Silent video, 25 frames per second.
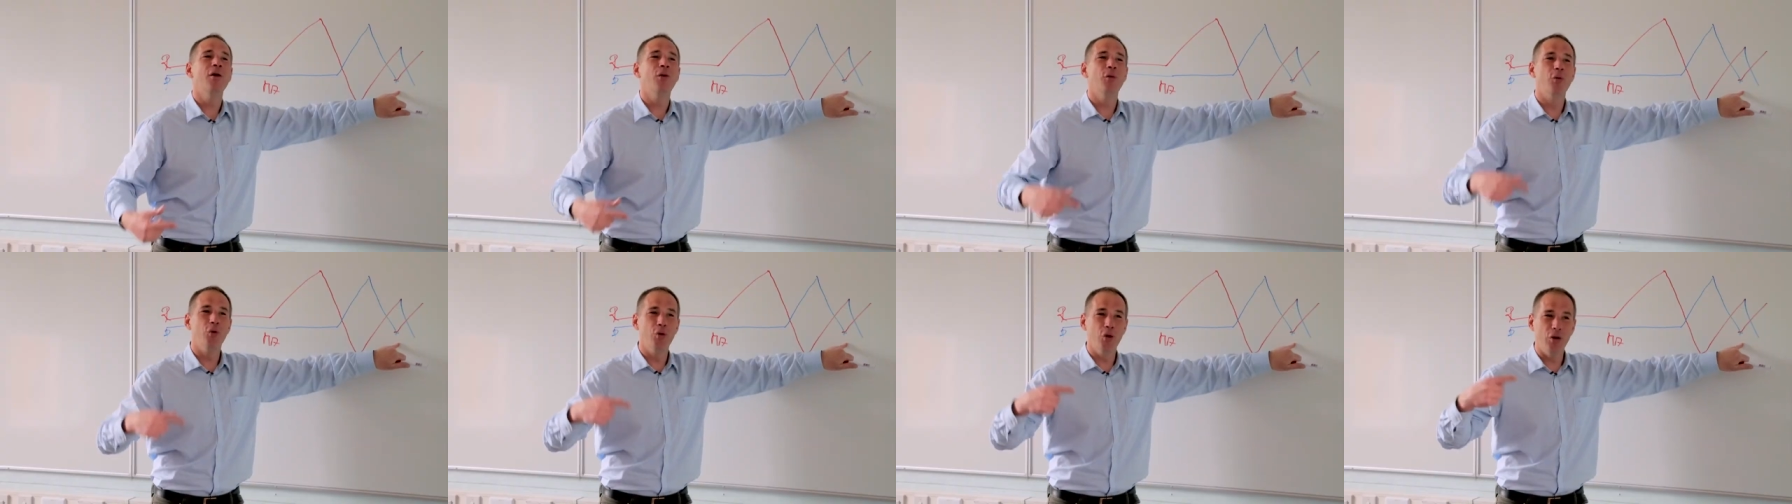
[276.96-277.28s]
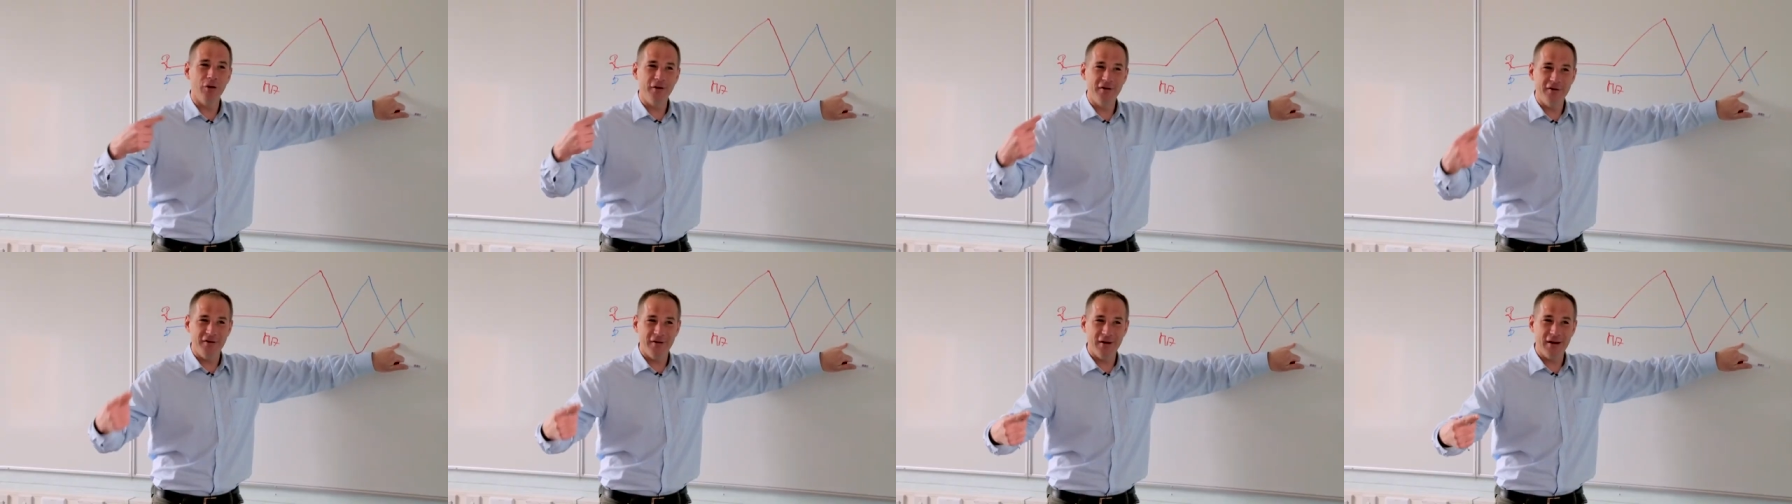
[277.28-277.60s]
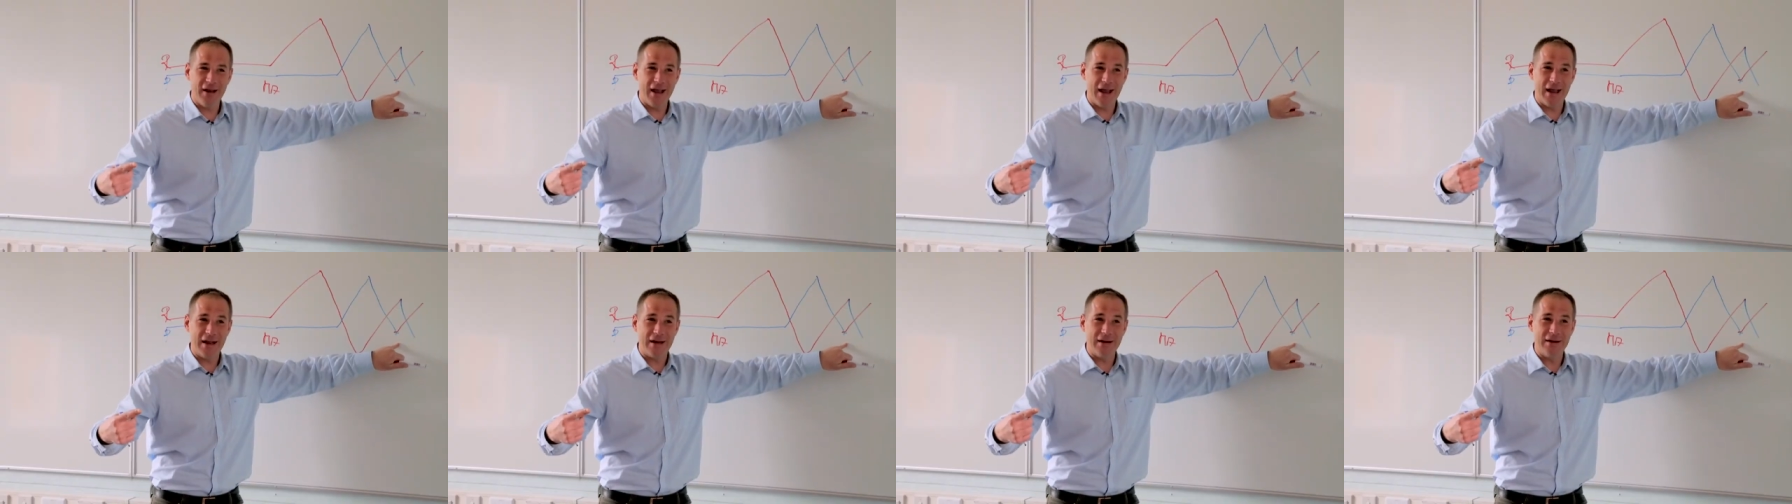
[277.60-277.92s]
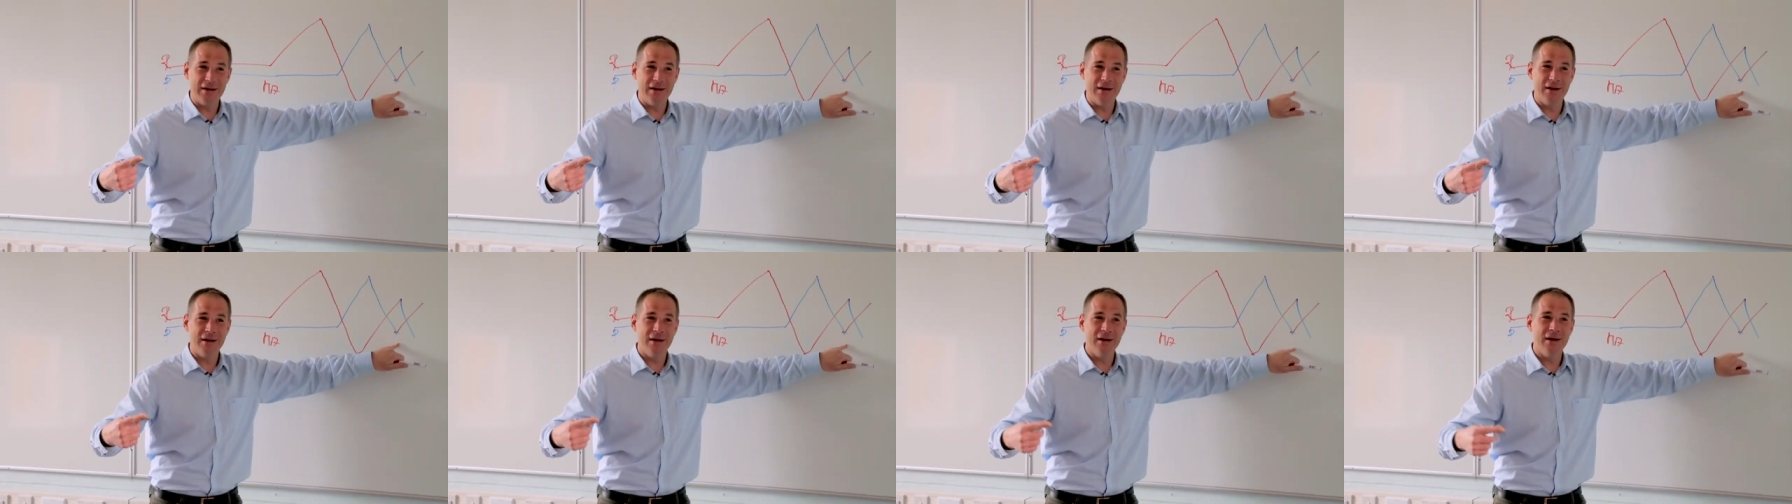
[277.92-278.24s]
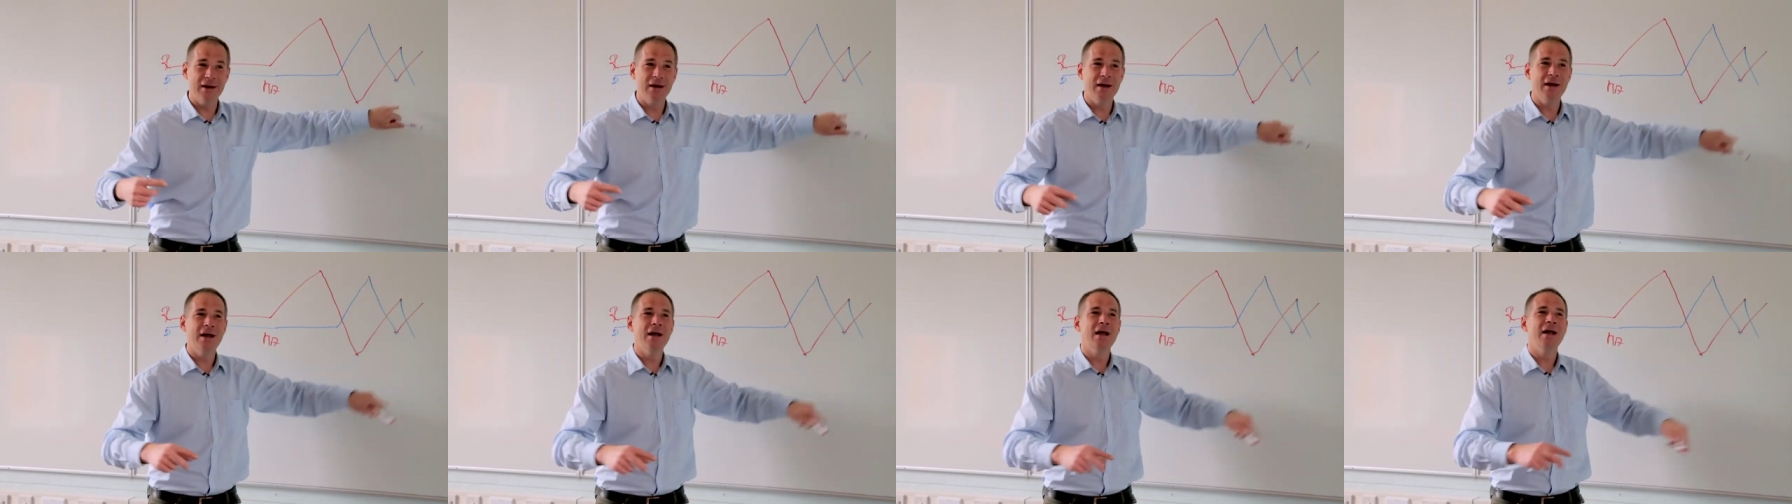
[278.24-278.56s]
once again
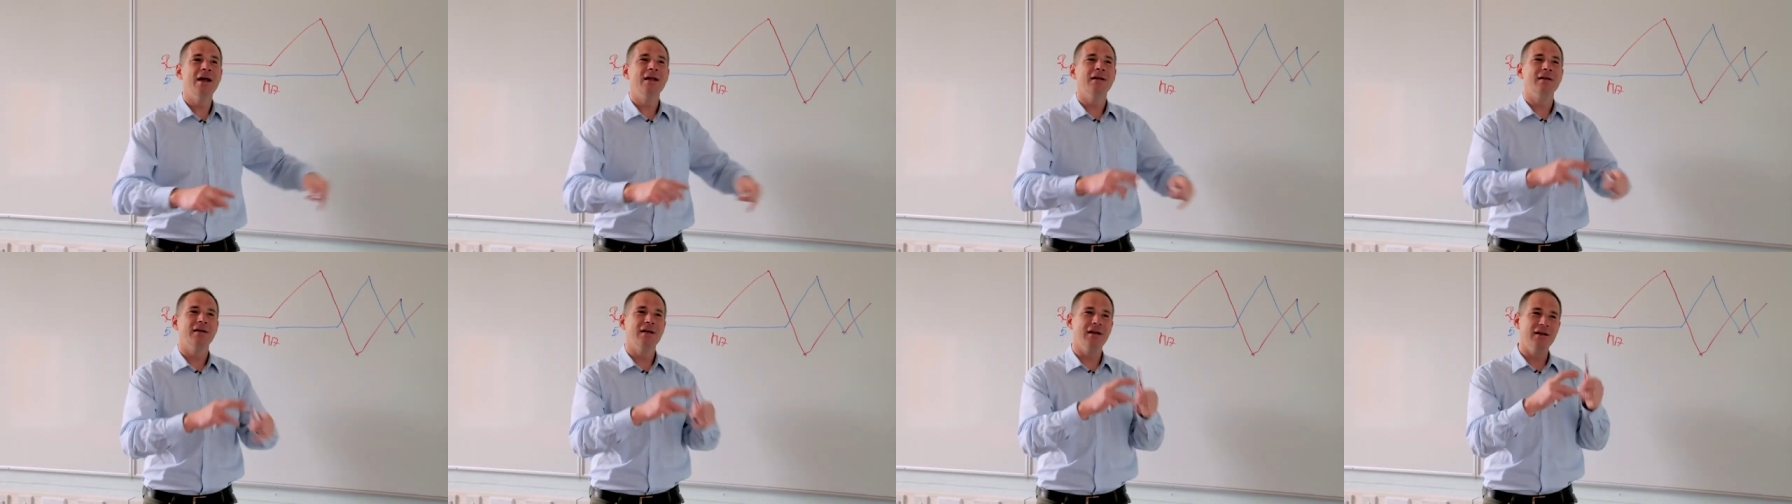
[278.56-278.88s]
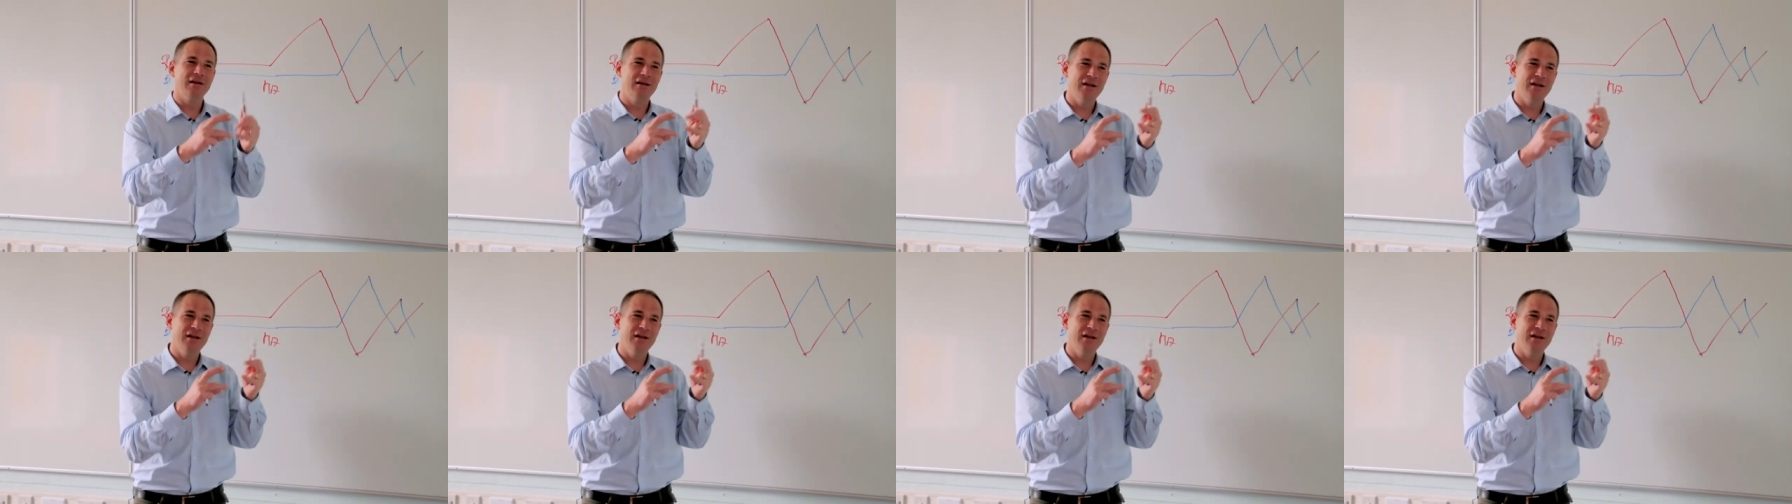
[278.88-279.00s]
the